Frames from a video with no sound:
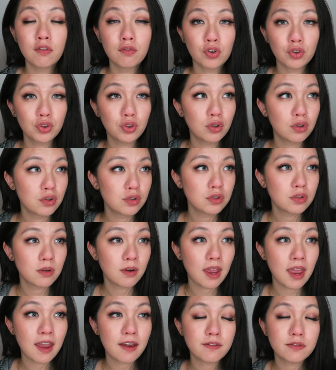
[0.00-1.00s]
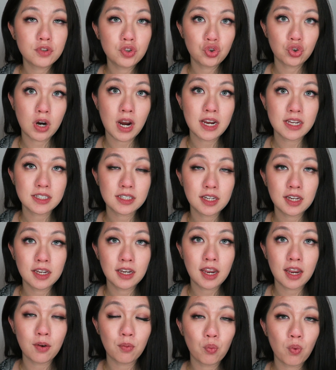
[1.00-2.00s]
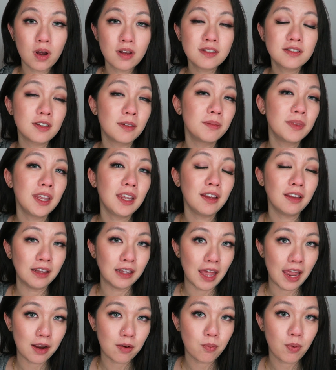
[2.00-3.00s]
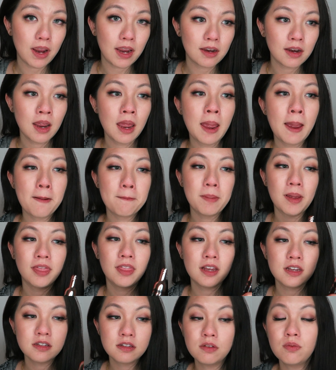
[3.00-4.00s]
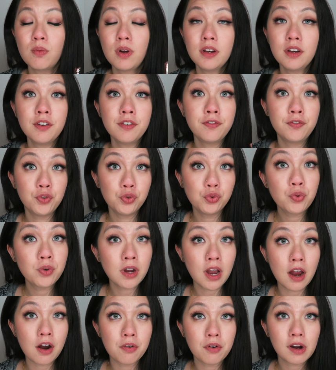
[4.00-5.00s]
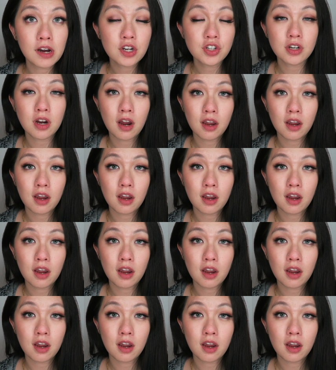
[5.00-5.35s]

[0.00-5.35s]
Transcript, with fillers: for those who have dry skin and want something lightweight but doesn't want a full coverage.